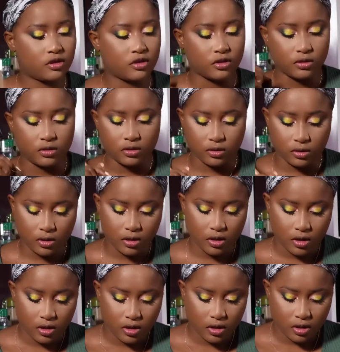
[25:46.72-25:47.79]
to
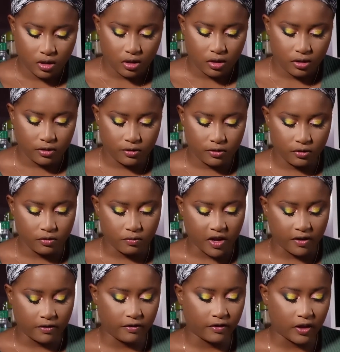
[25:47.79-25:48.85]
do
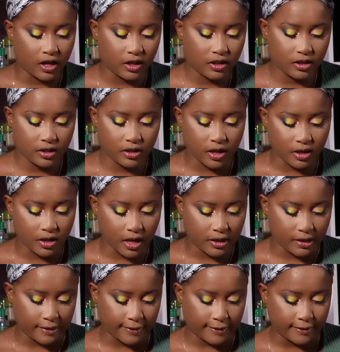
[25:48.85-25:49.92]
my face, and
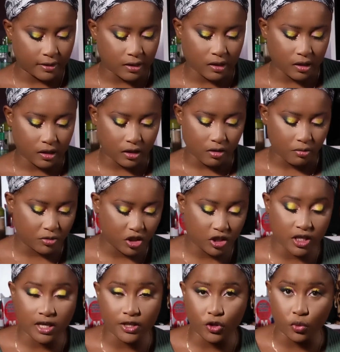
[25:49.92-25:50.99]
that is
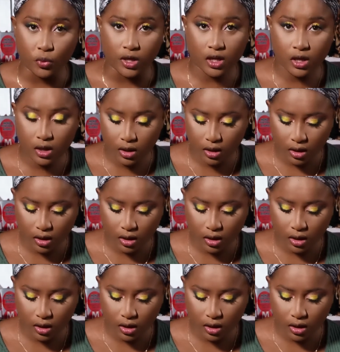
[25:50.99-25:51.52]
shadowy.